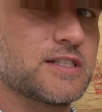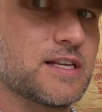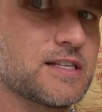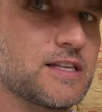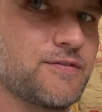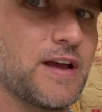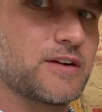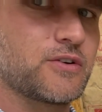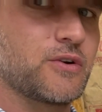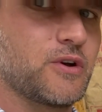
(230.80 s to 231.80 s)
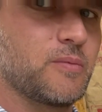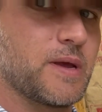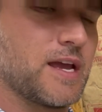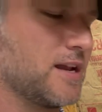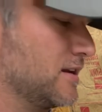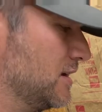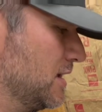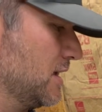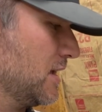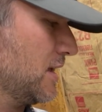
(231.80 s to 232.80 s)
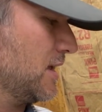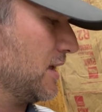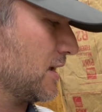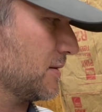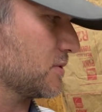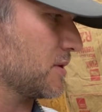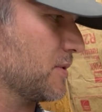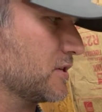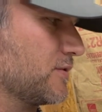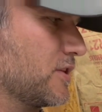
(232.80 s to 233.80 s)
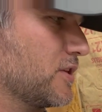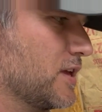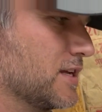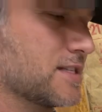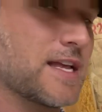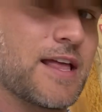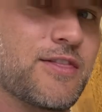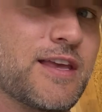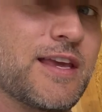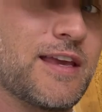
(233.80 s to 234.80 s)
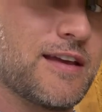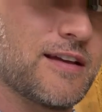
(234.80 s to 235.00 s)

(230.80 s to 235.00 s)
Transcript: is the factory oil pan. Comes with a bunch of other things that the